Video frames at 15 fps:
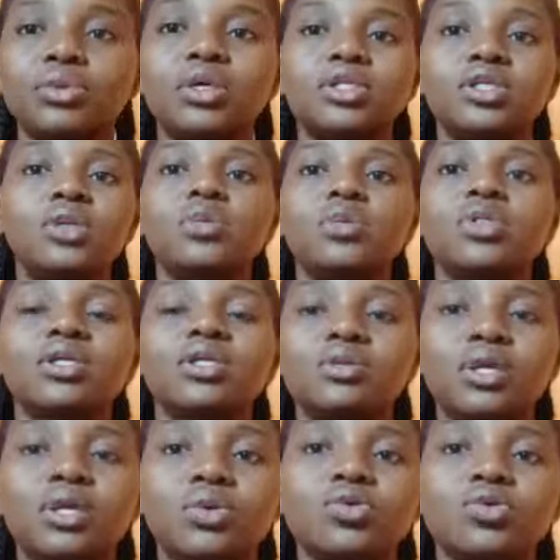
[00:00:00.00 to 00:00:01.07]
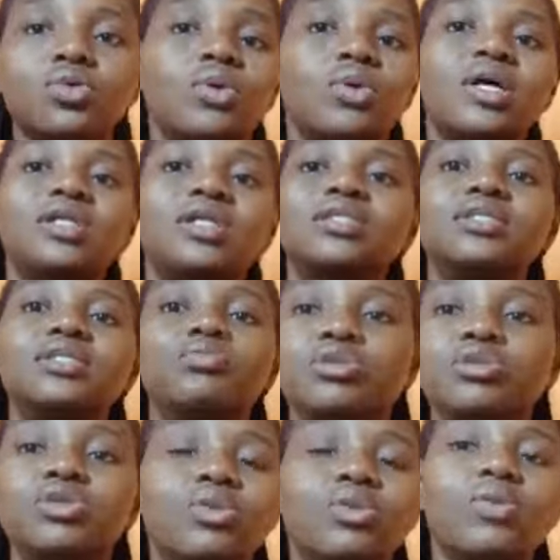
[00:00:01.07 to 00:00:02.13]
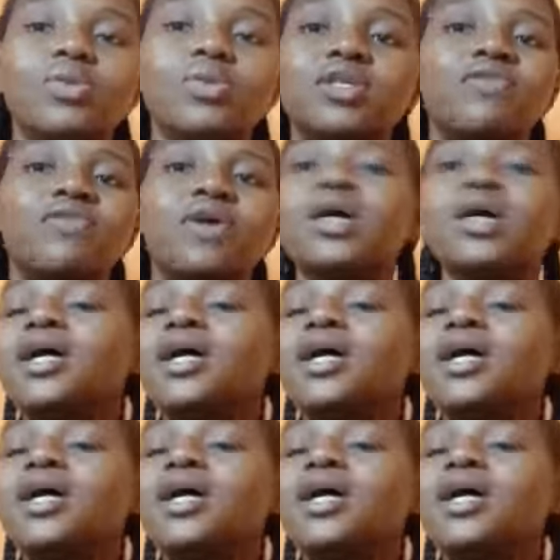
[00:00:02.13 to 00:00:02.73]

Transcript: or as their own WhatsApp status or as DP or whatever.